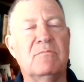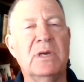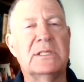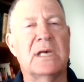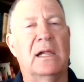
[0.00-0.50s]

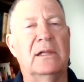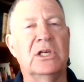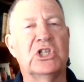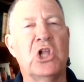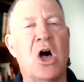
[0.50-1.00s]
missile
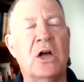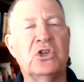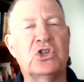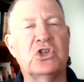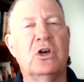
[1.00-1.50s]
is
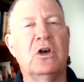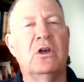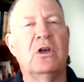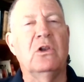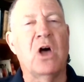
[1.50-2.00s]

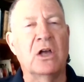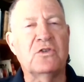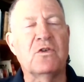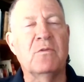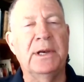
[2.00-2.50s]

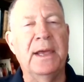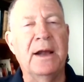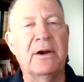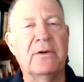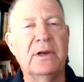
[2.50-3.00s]
launched from an
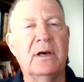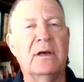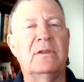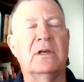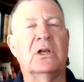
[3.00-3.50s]

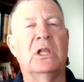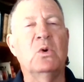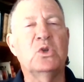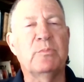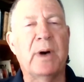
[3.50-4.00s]
area that
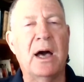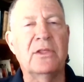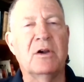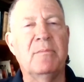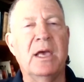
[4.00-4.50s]
close
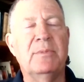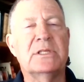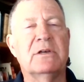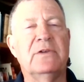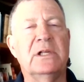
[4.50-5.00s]
by there may
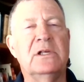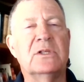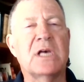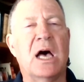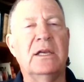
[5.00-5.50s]
be
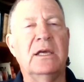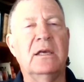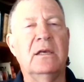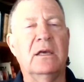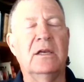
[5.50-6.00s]
civilians
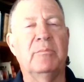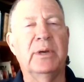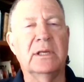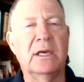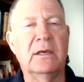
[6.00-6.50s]
hiding in a
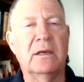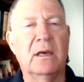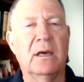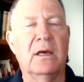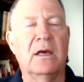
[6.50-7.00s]
building,
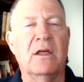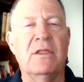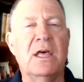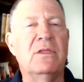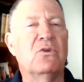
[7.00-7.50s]

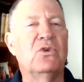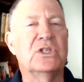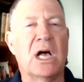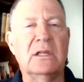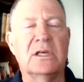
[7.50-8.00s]
then the
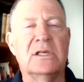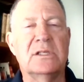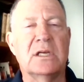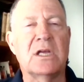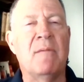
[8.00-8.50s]
result
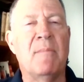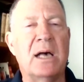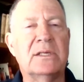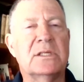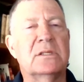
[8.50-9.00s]
is that
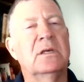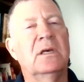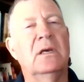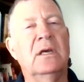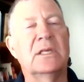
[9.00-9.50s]
Hamas,
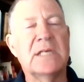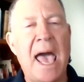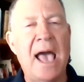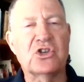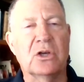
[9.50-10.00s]
in its
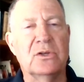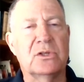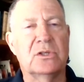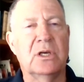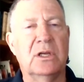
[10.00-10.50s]

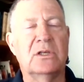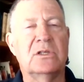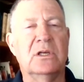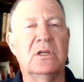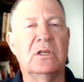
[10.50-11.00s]
actions and
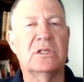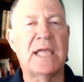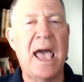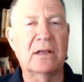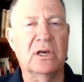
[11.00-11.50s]
in
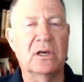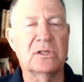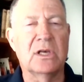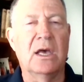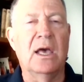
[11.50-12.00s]
its
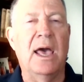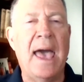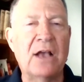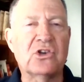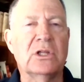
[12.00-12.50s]
tactics,
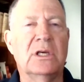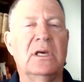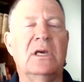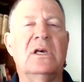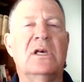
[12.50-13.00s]

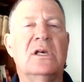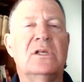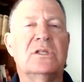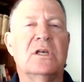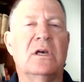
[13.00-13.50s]
actually
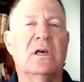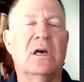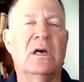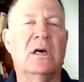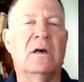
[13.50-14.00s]
is
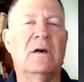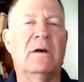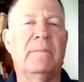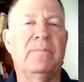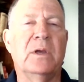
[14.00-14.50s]

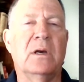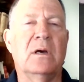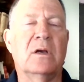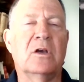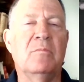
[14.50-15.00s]

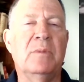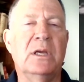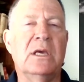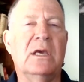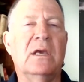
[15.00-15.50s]

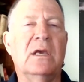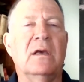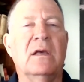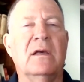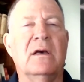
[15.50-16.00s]
committing
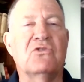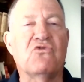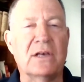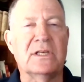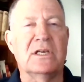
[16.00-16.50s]

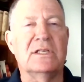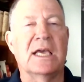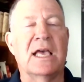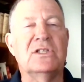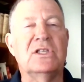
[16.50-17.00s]
atrocities
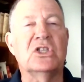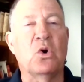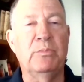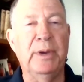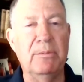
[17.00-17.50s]
against its
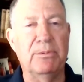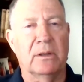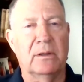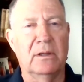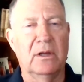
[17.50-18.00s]
own
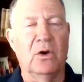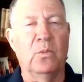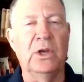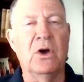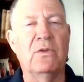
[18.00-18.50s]
people.
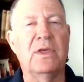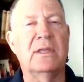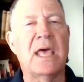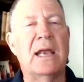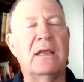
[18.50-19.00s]
We know
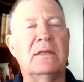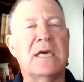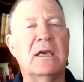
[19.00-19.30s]
that had